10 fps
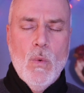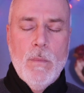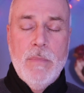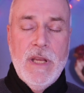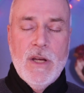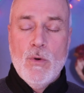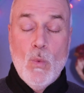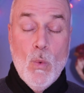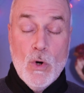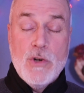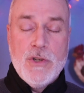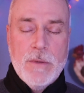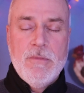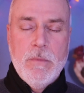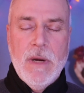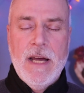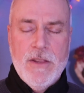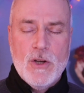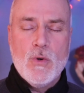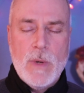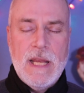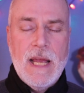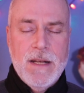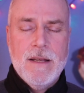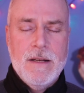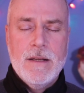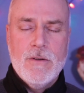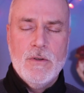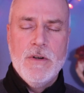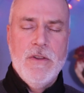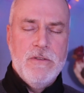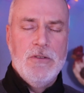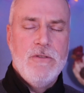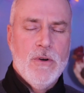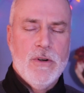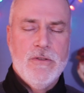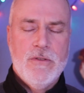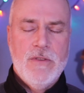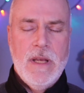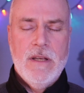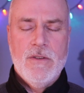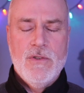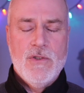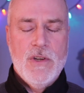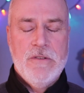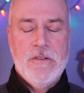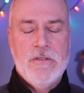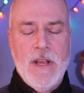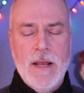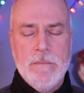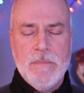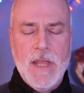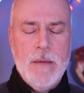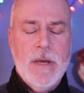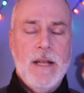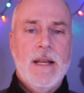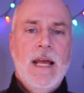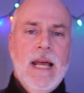being worshiped by the created. Lord, this is yours. Take it in Jesus' name. Amen.